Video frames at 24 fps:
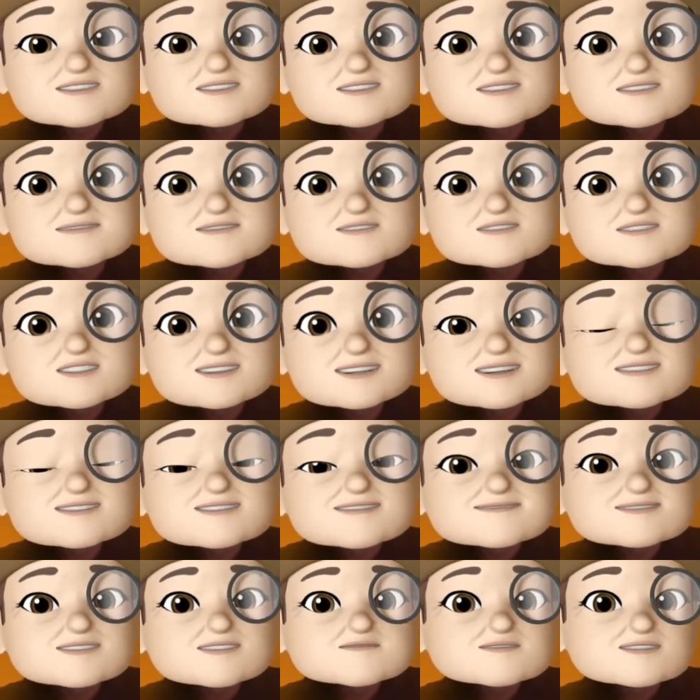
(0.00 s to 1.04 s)
It's
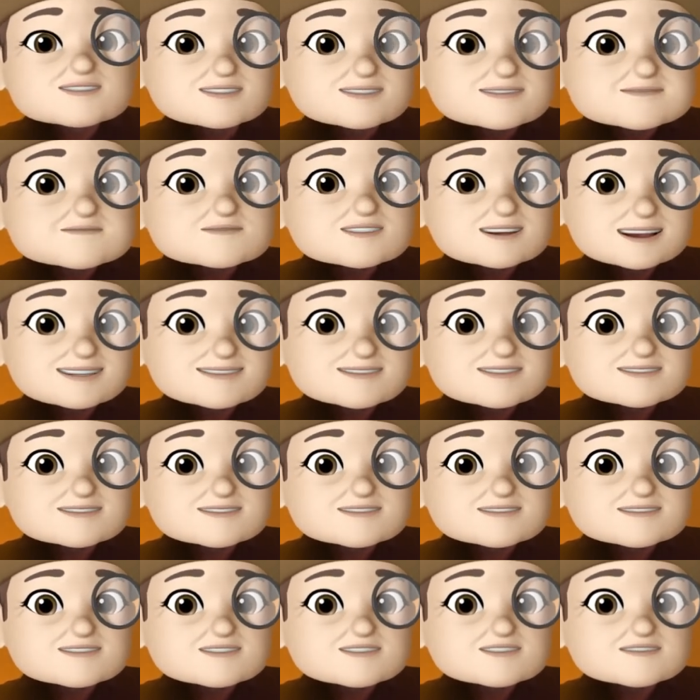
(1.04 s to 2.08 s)
not really practical
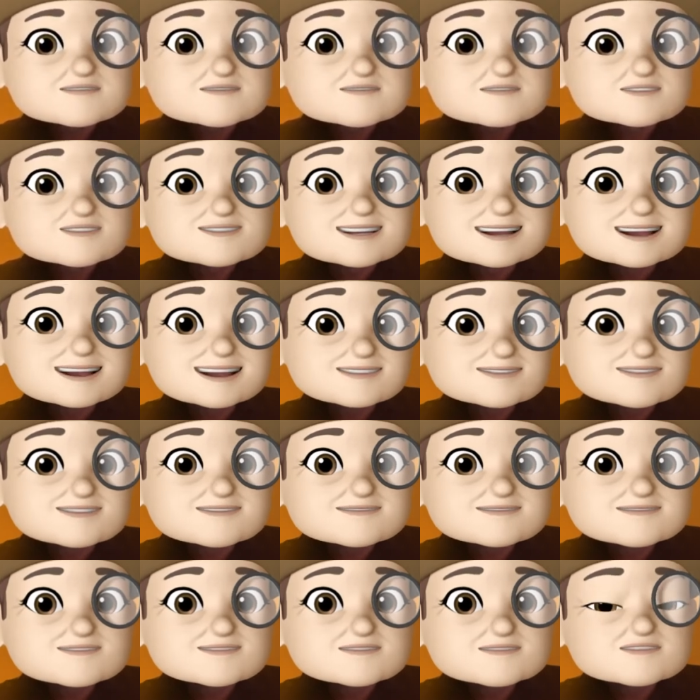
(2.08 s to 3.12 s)
to use
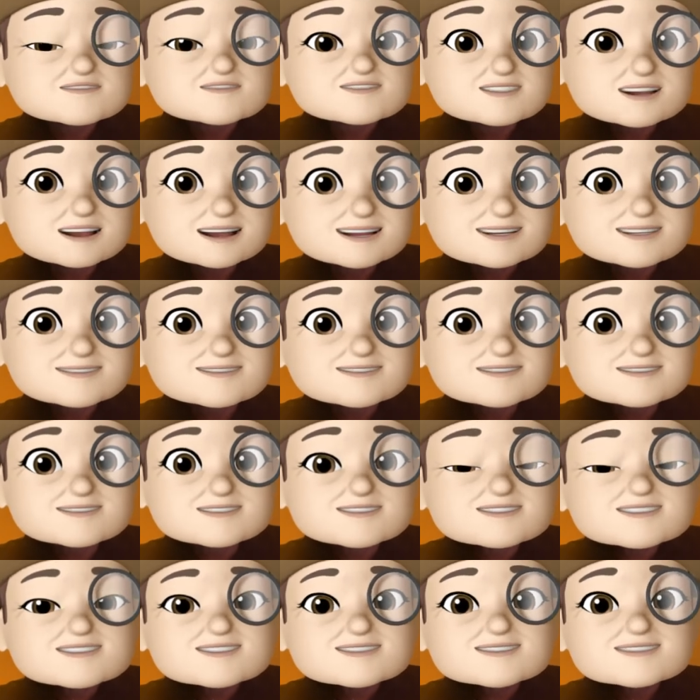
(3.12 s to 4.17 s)
candles for light.
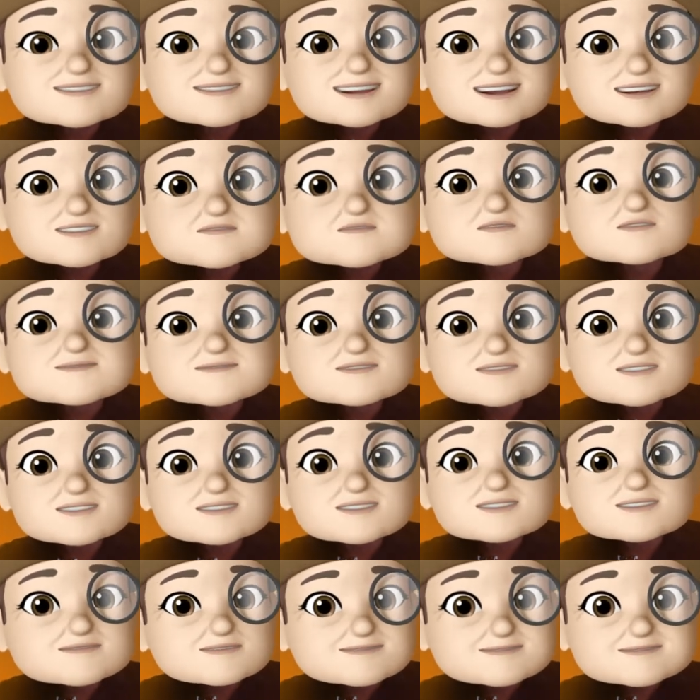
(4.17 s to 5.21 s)
That would
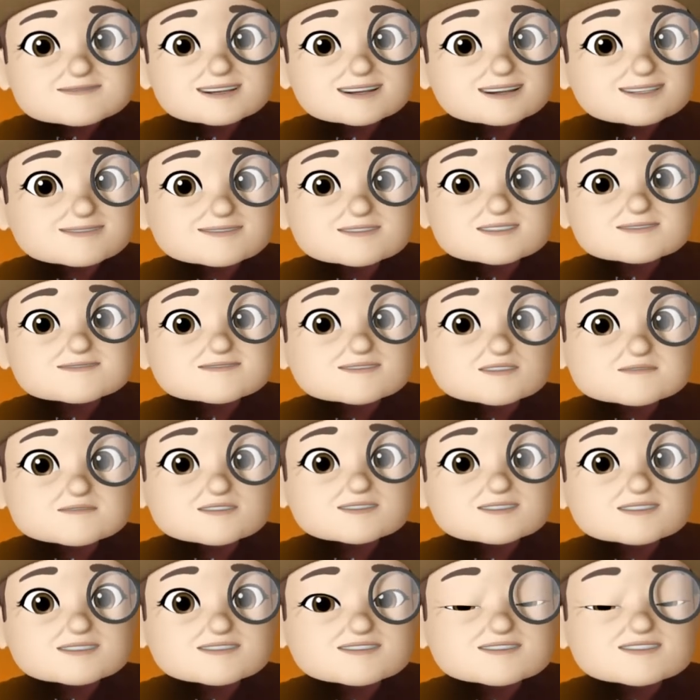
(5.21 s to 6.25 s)
be an entity that would
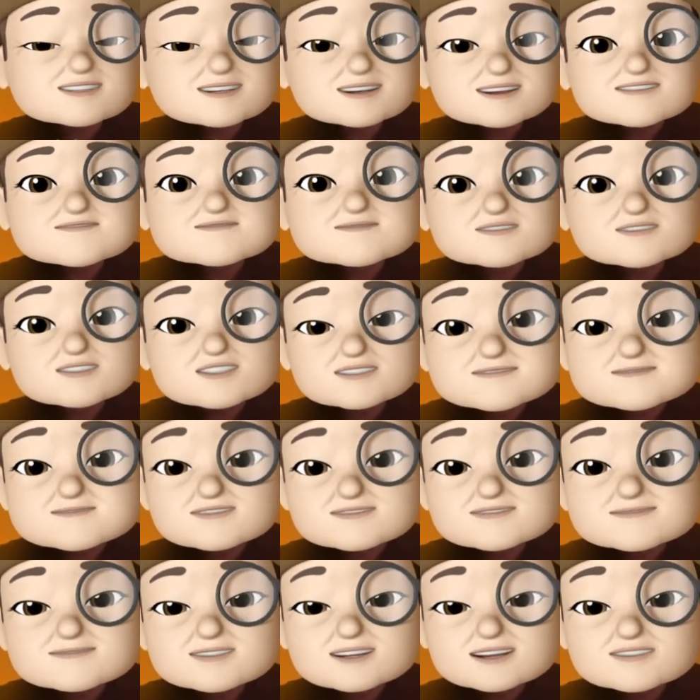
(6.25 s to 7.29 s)
clearly have monopoly
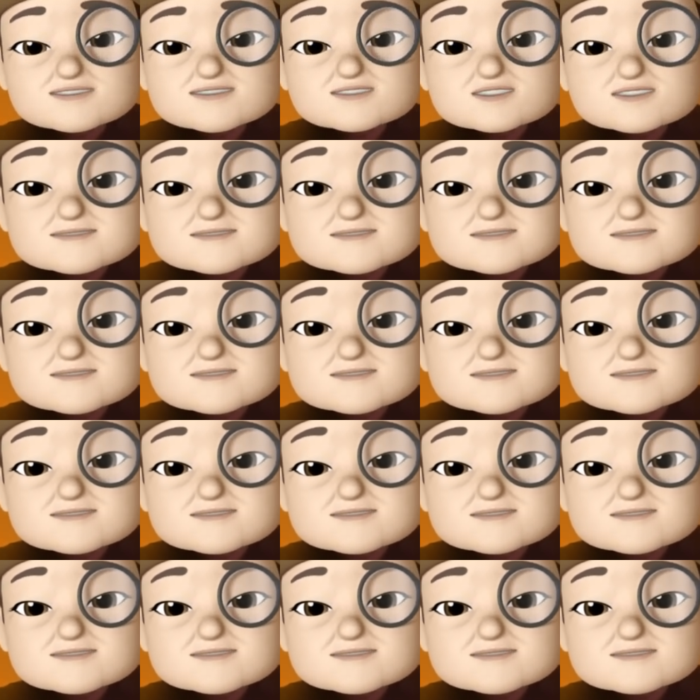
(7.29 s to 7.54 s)
power.